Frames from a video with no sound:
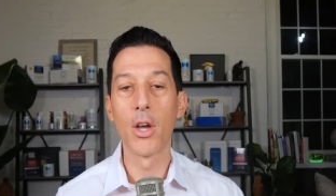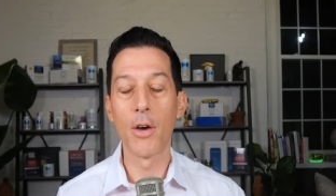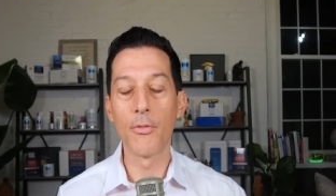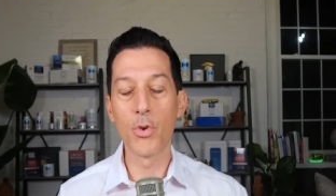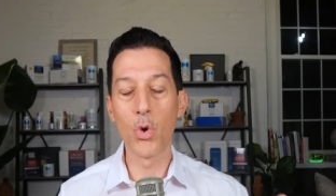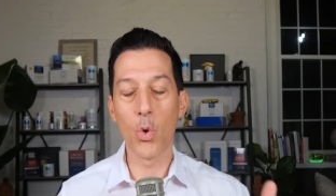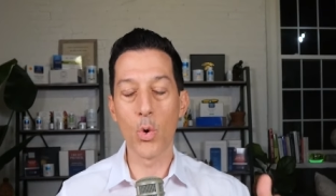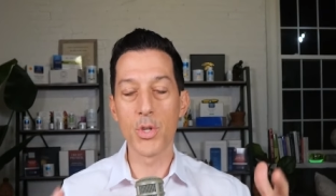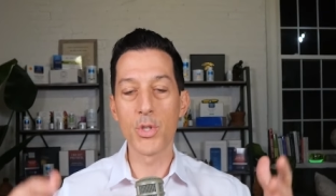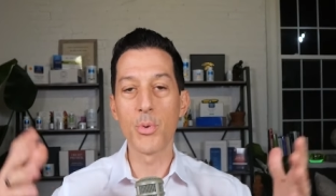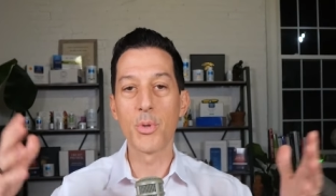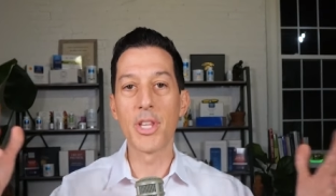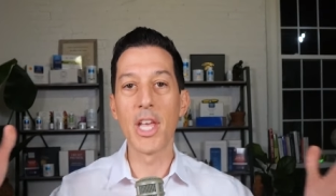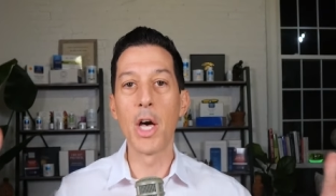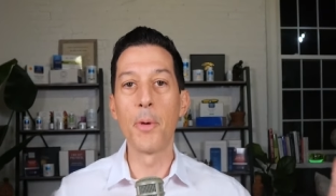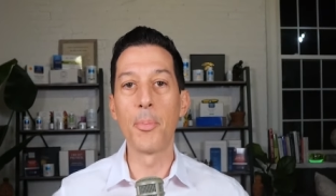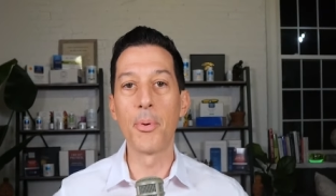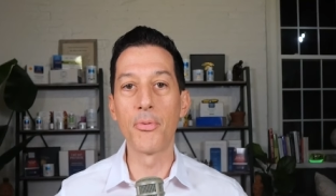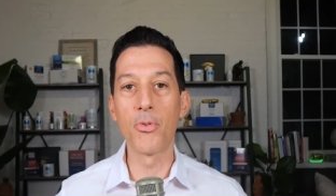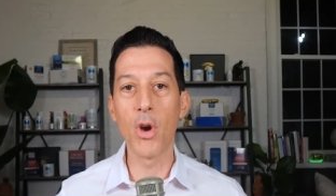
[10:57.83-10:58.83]
of course, with the
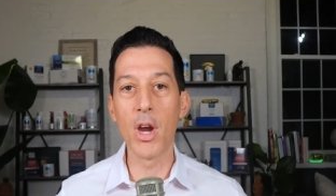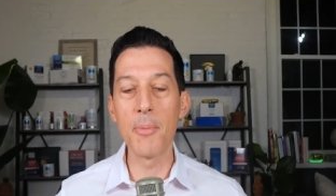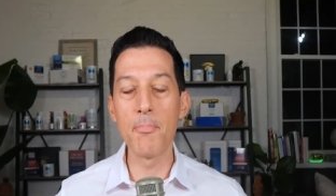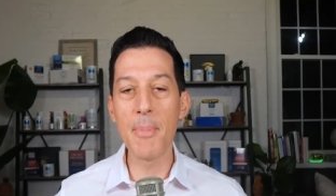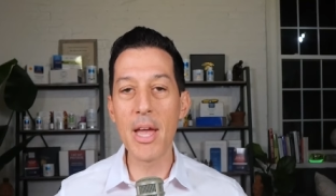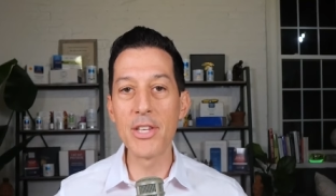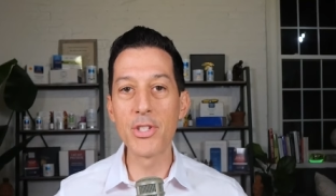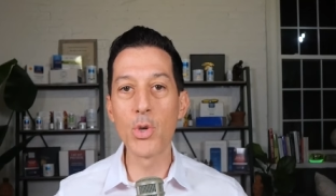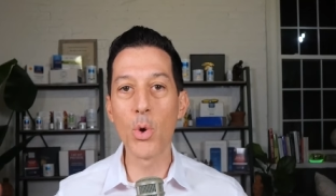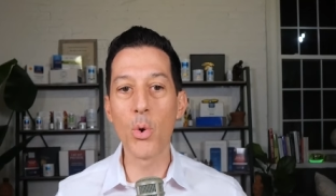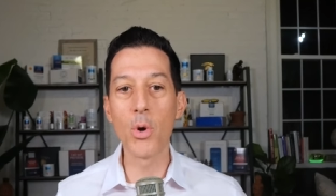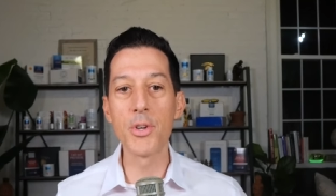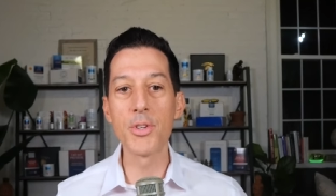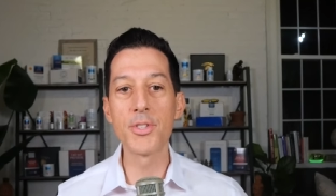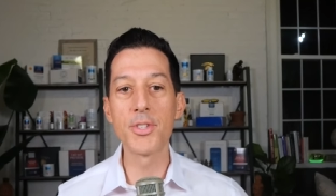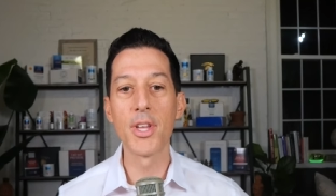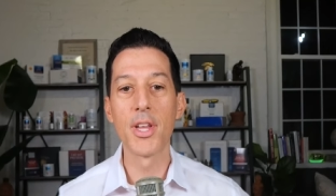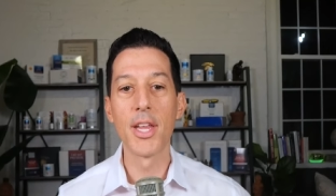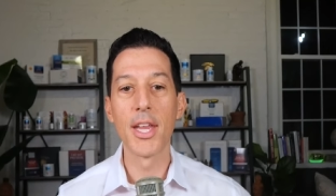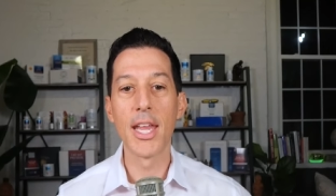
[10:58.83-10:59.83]
help of great
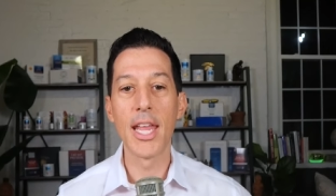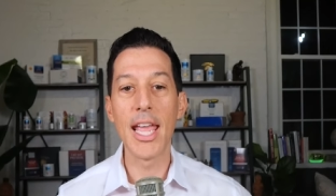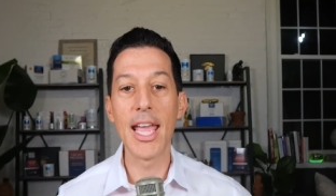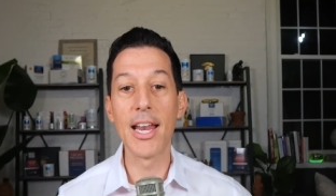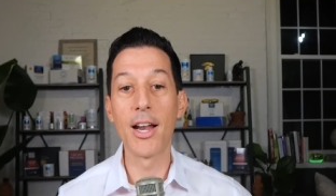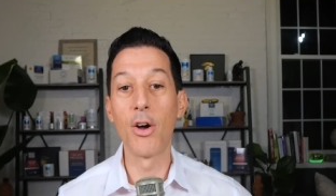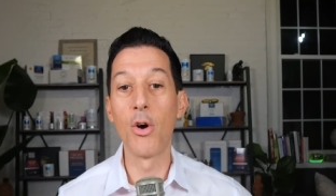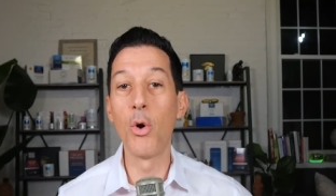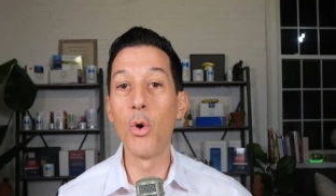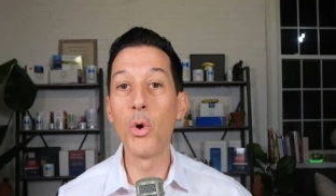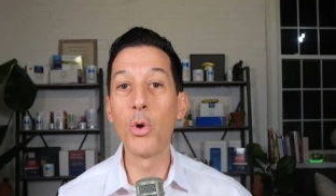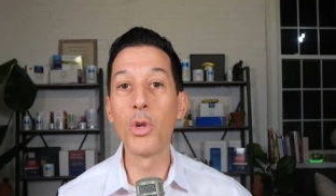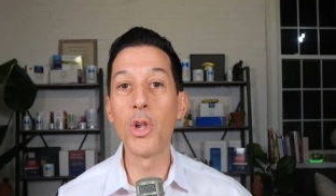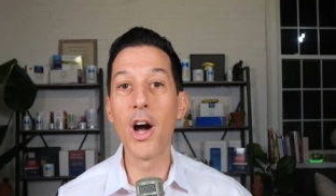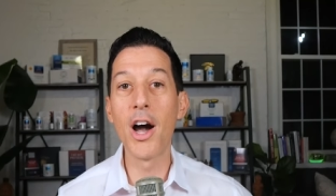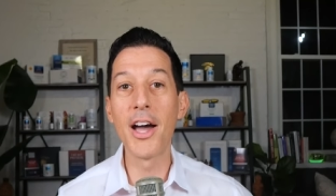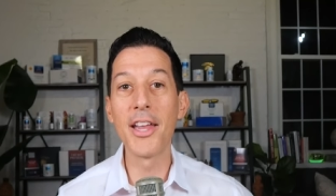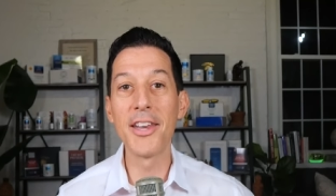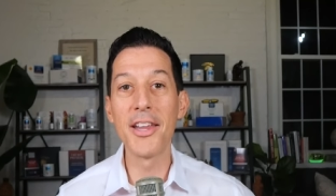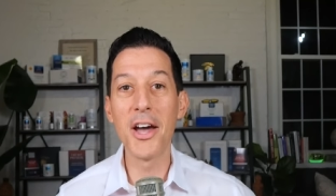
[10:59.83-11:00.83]
mentors and a whole
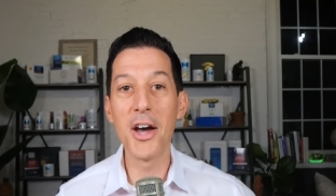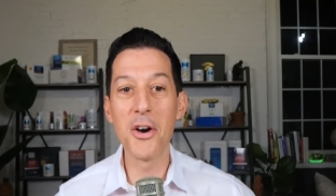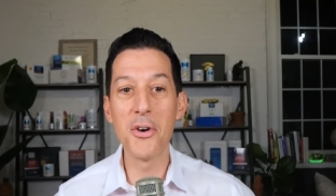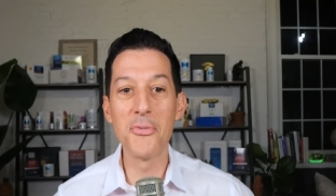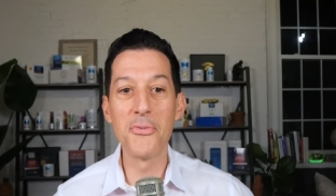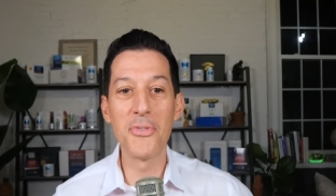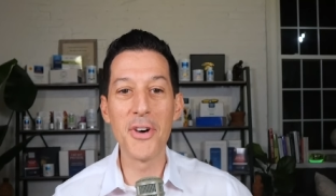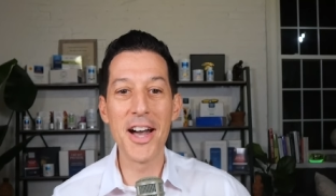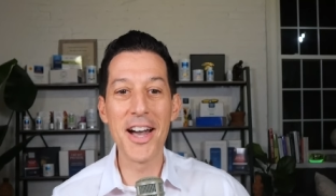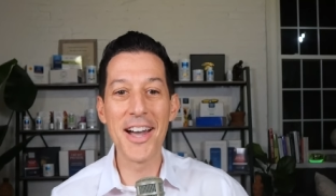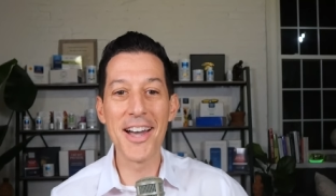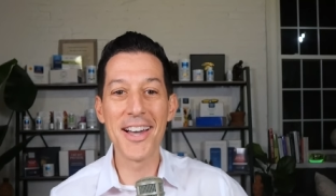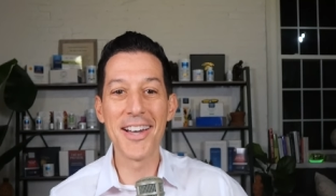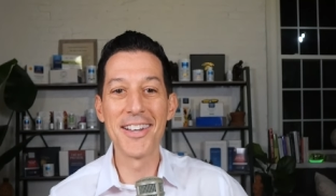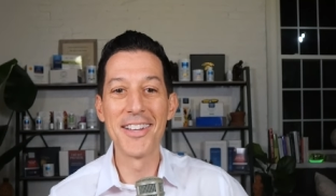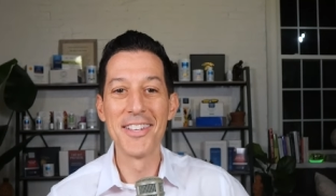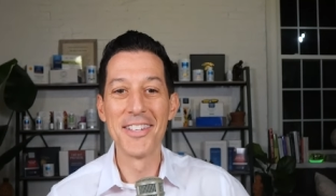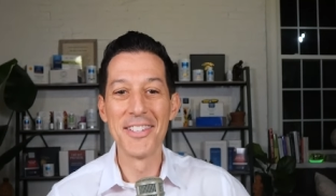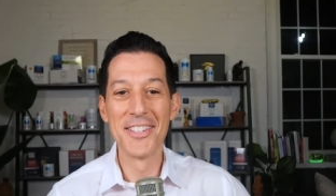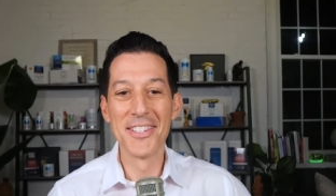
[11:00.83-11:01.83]
lot
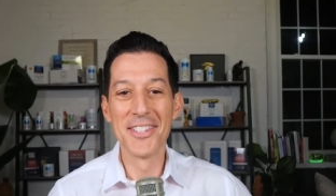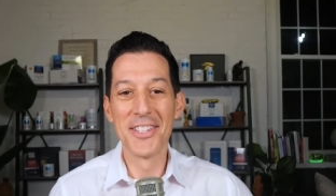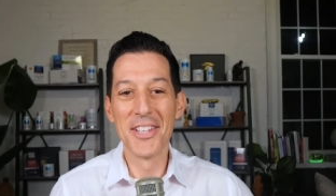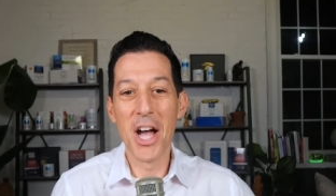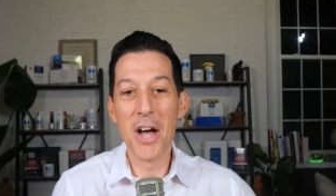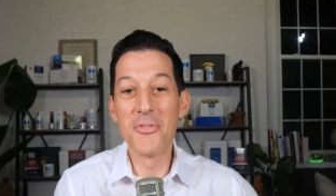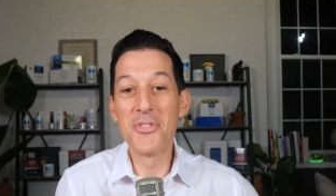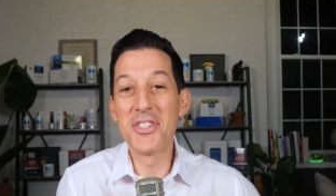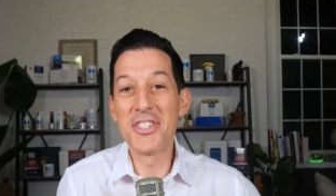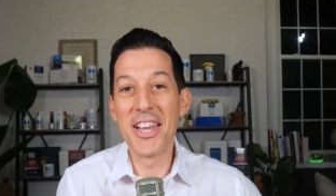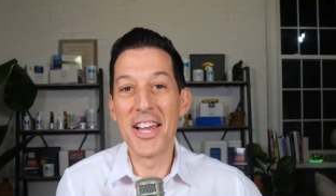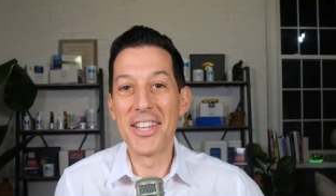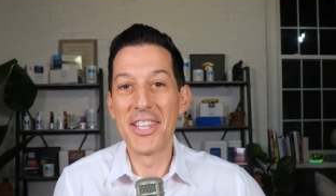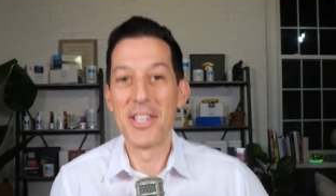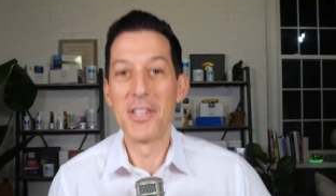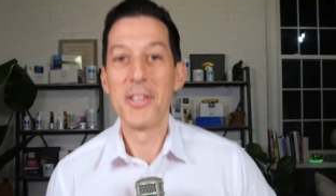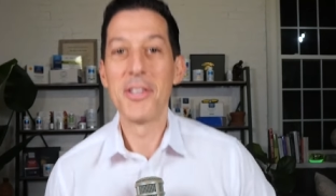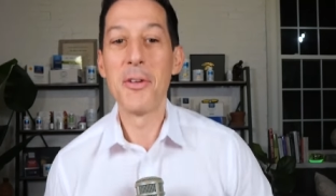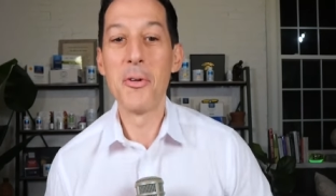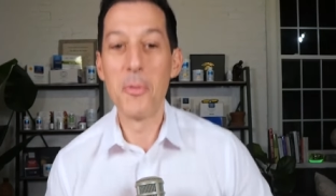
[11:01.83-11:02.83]
of
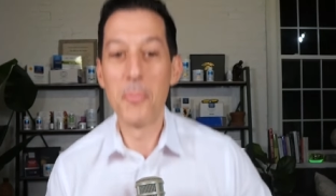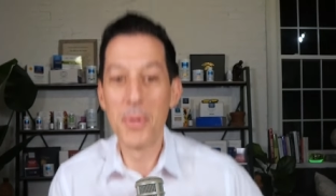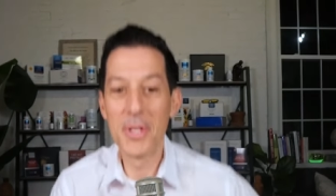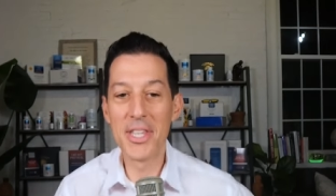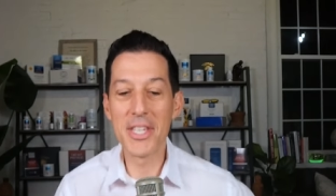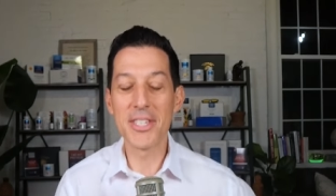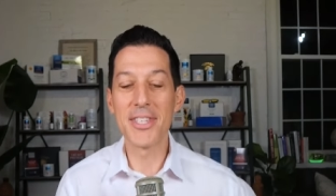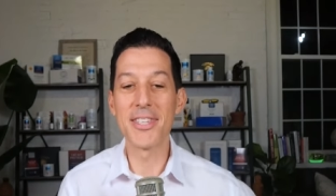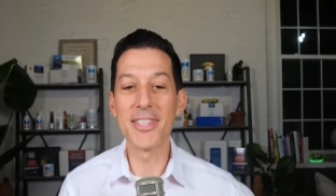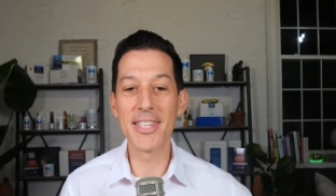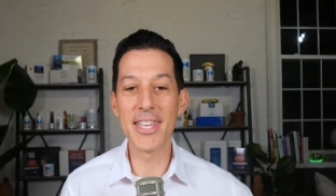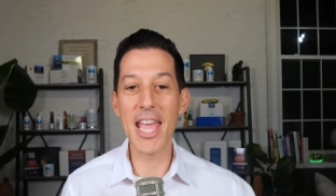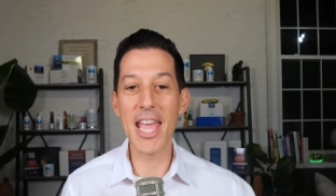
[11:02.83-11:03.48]
study. You know, but this is,